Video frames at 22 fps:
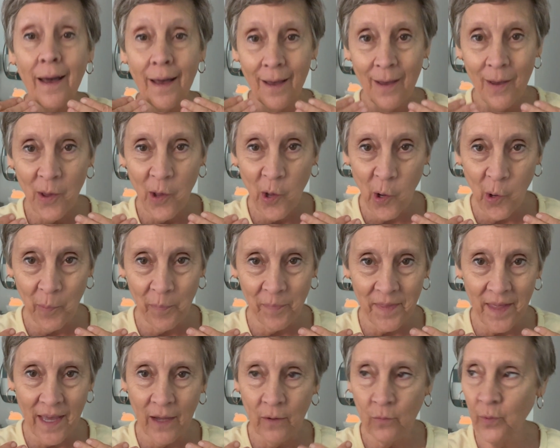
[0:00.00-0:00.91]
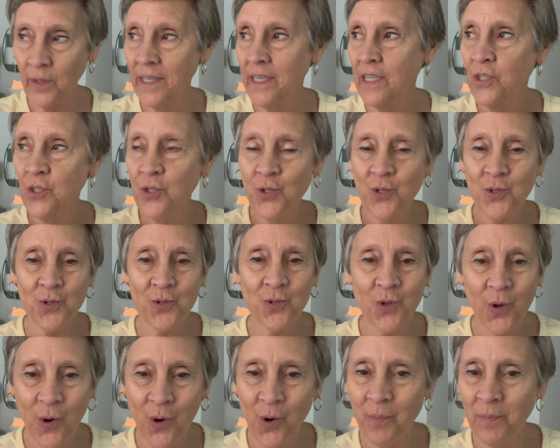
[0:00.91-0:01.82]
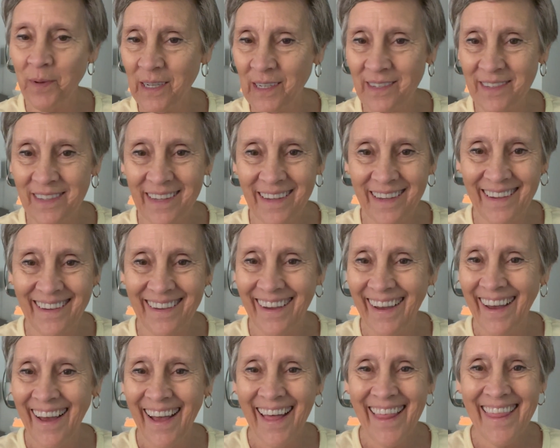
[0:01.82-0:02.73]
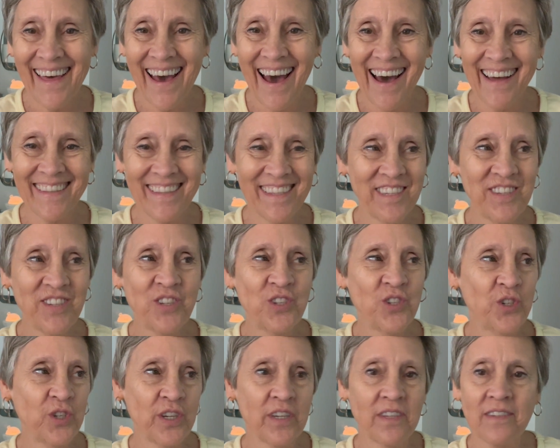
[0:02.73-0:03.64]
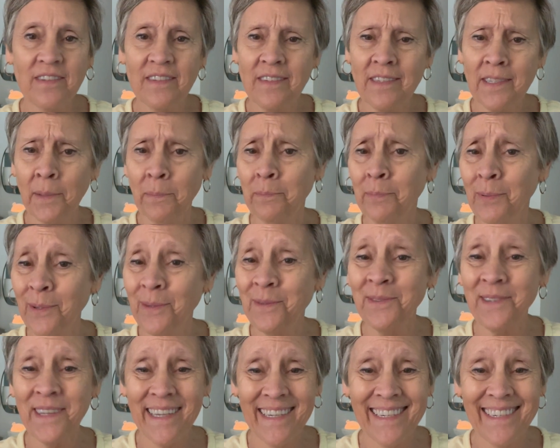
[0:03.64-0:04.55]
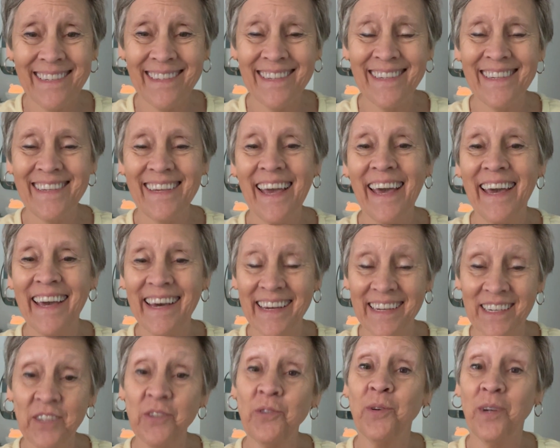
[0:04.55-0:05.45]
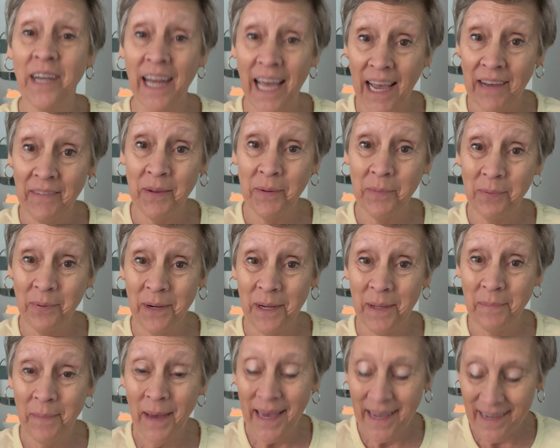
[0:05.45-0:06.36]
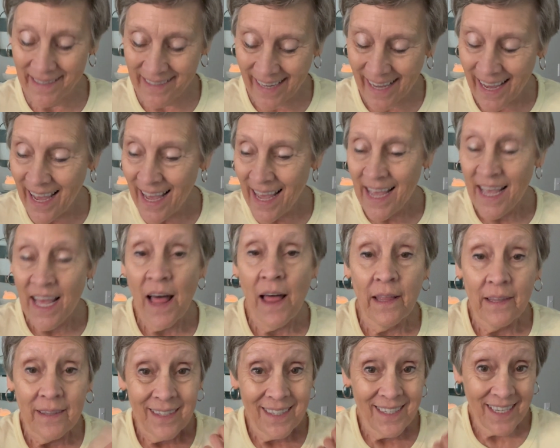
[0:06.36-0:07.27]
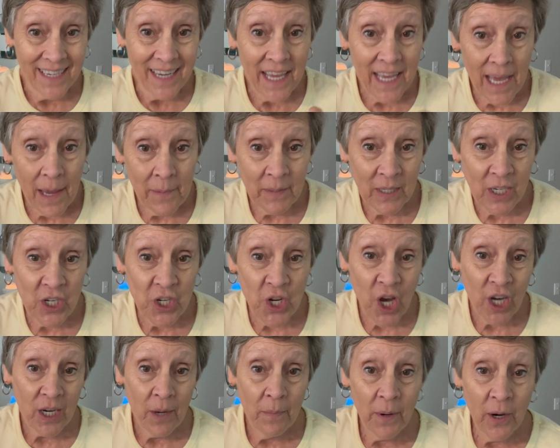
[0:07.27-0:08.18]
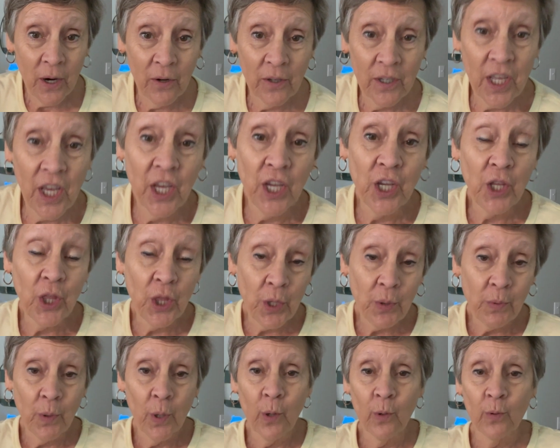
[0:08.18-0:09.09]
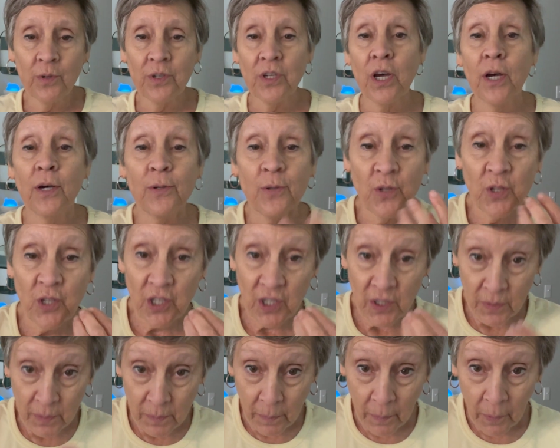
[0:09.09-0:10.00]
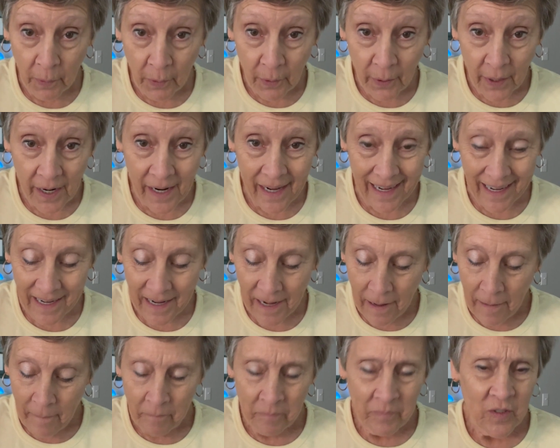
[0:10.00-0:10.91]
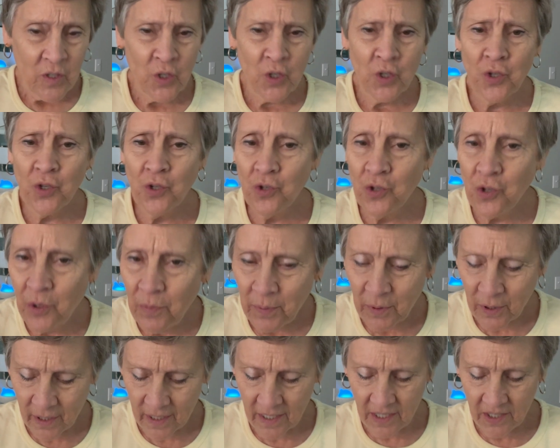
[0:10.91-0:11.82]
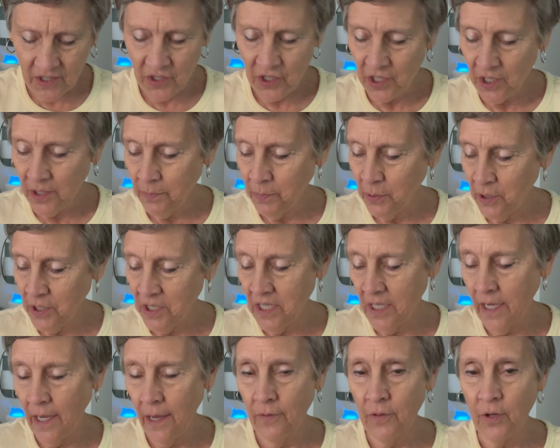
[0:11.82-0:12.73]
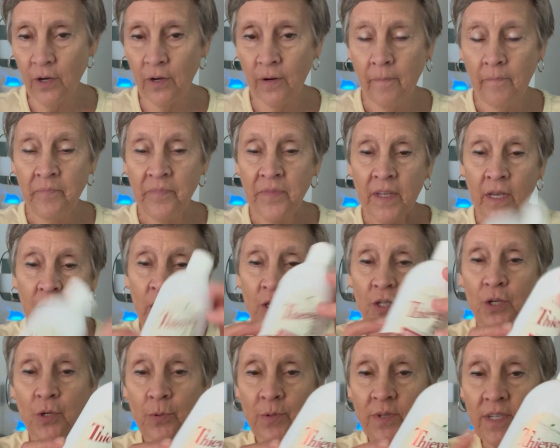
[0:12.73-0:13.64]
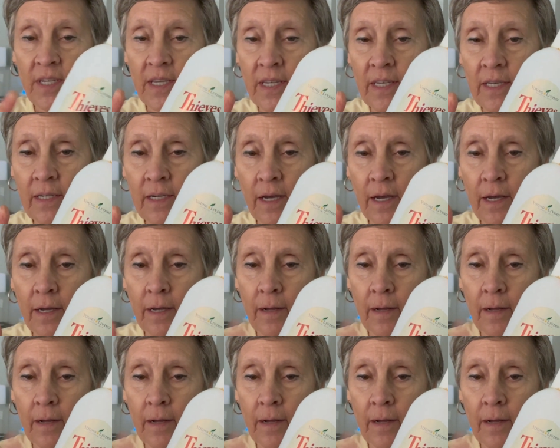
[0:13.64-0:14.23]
help that. We get so busy that this is just simple, easy, and you can have it pre-made. Today I'm going to talk about a throat spray. Super easy to put together using